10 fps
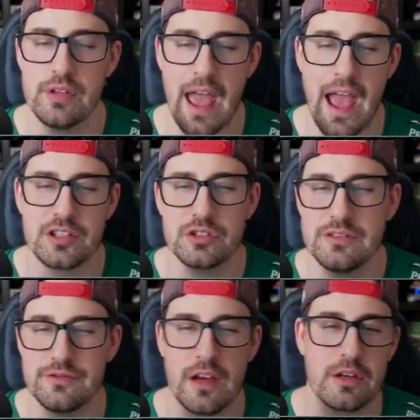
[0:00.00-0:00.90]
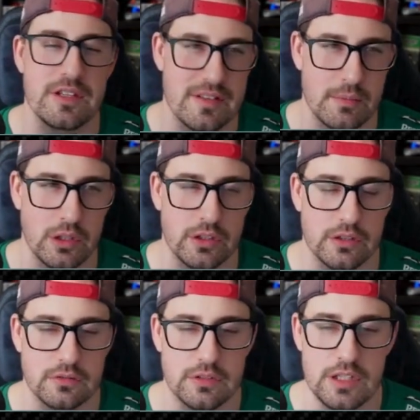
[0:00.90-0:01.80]
actually very similar
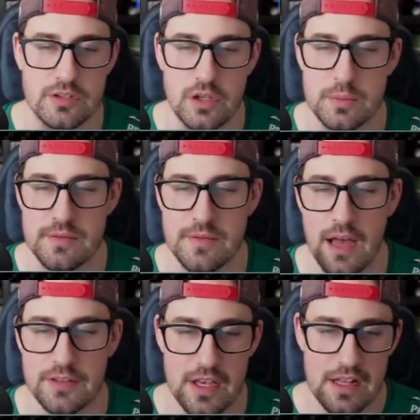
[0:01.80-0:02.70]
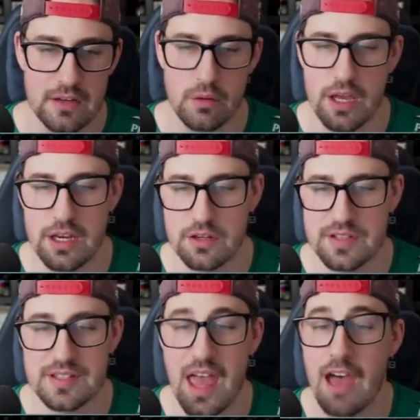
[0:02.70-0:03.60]
in terms of odds. Right here, it
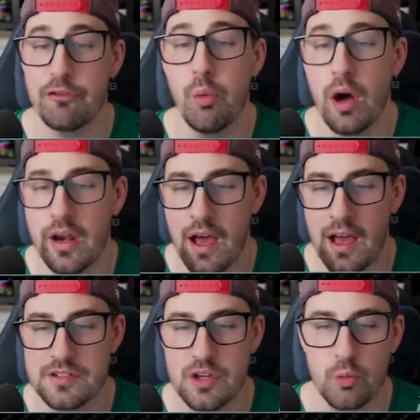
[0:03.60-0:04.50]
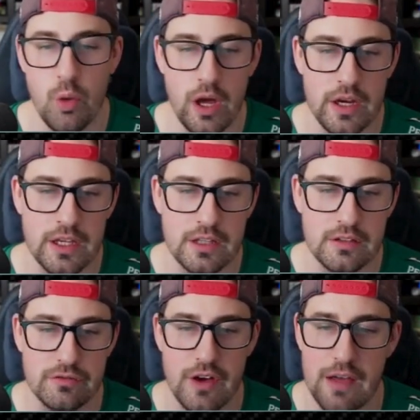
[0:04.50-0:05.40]
says the F1 odds are 1
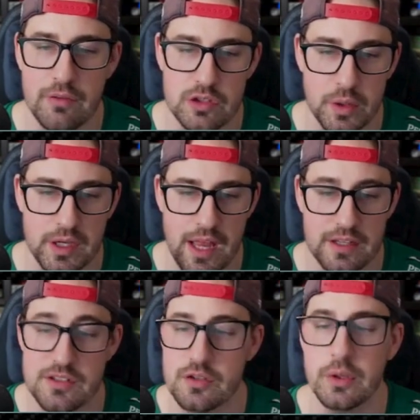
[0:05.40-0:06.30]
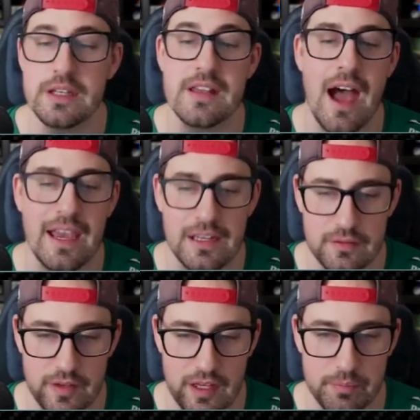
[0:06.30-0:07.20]
in 529 because there's only 9 of
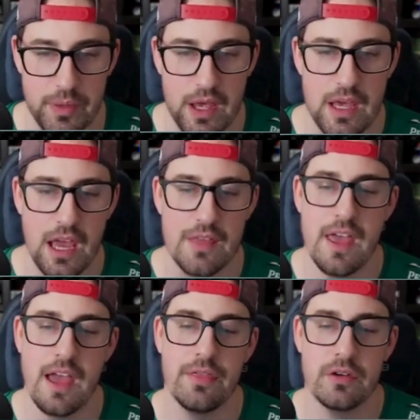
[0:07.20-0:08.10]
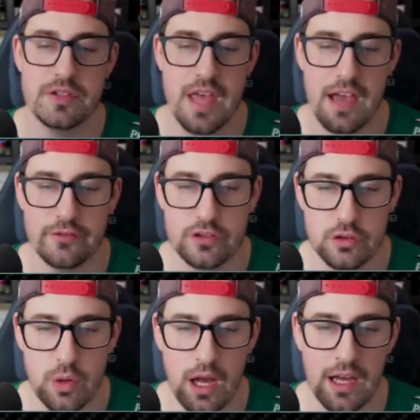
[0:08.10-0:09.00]
them. And then there's the
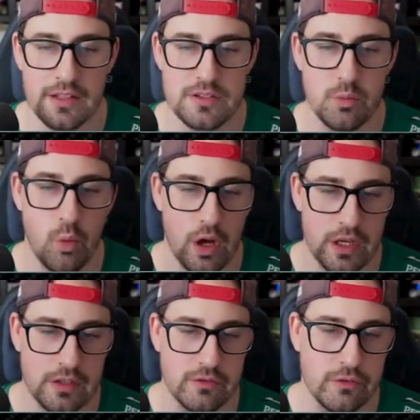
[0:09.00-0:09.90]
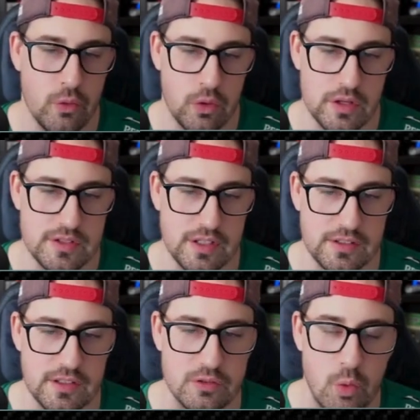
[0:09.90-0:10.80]
F2 odds, 1 in
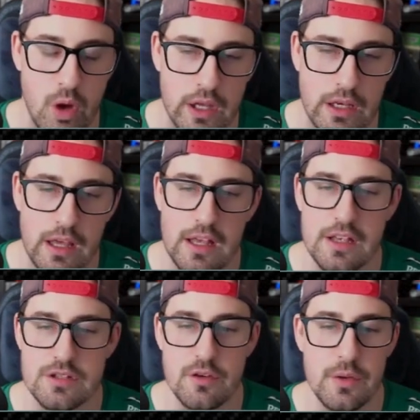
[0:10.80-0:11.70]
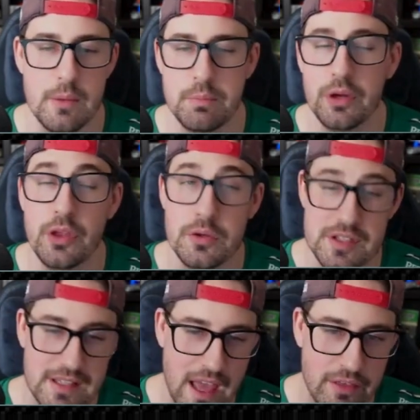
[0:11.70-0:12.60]
4661. So if you put those
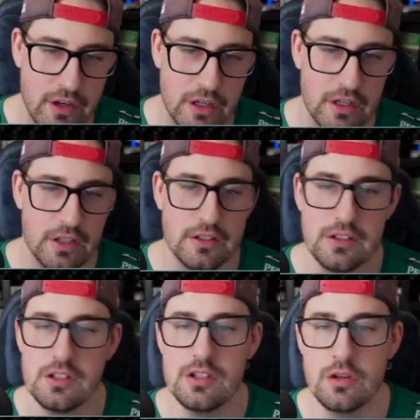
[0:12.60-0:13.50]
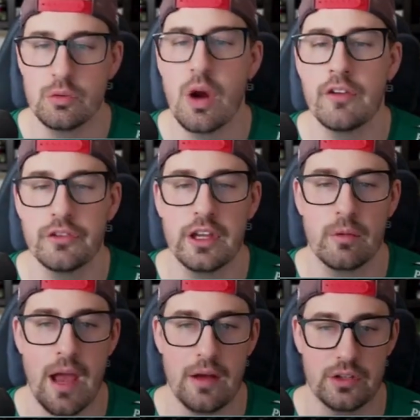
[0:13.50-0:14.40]
together, you're roughly
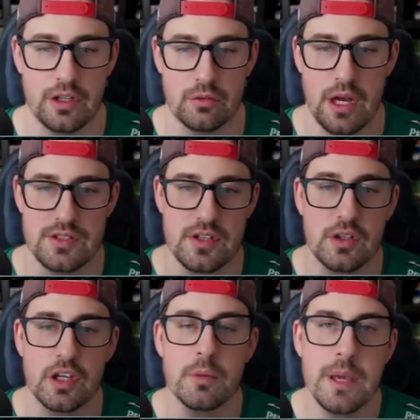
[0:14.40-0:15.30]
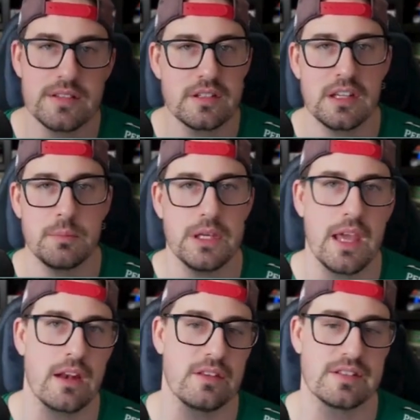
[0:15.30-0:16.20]
around here, right? So you're going to basically be
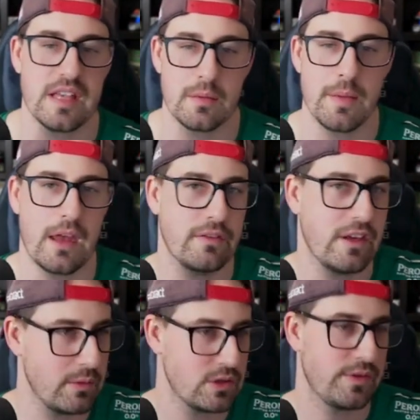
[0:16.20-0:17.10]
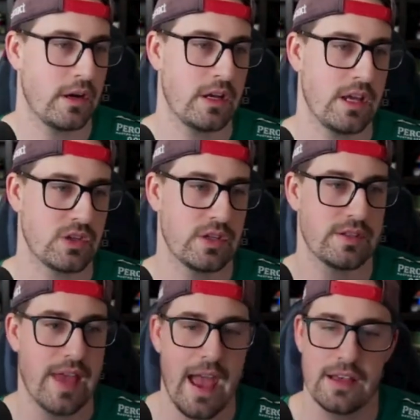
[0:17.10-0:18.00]
getting the same amount of image
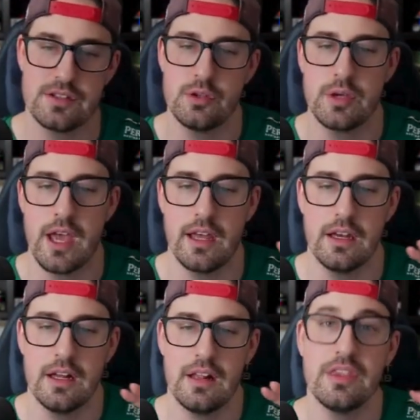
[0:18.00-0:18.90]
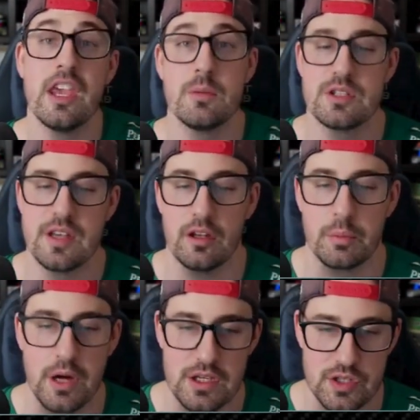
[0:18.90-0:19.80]
variations as you get image
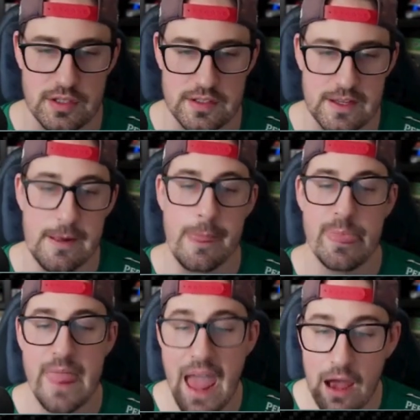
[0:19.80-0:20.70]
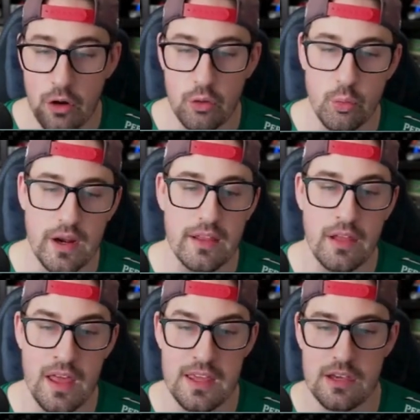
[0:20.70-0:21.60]
celebrations. Now, what I
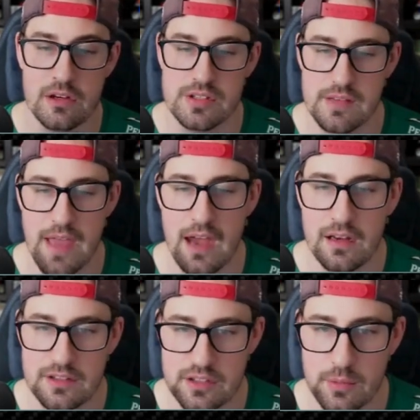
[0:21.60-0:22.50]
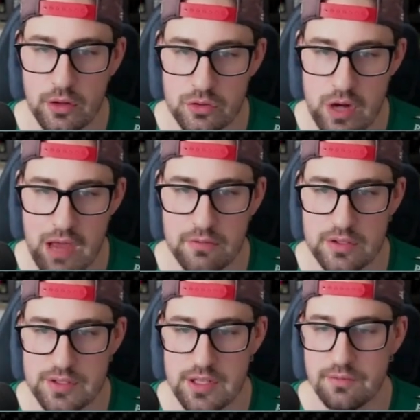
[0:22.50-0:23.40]
like here is they've added in some other
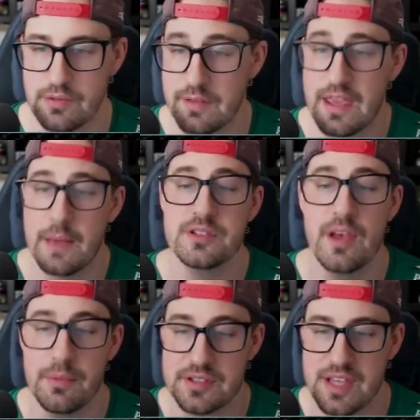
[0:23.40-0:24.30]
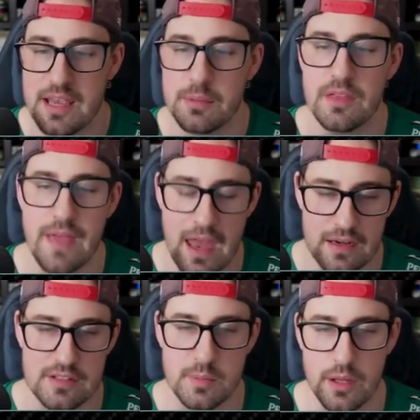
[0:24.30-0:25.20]
drivers. They've kept some the same, but they've added
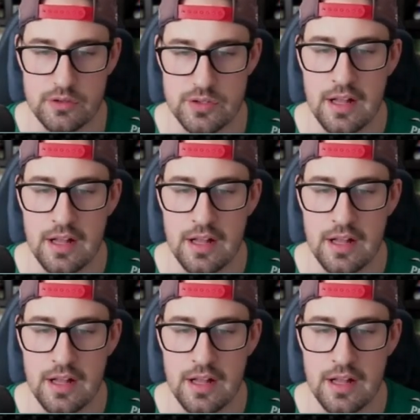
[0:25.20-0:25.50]
in some others.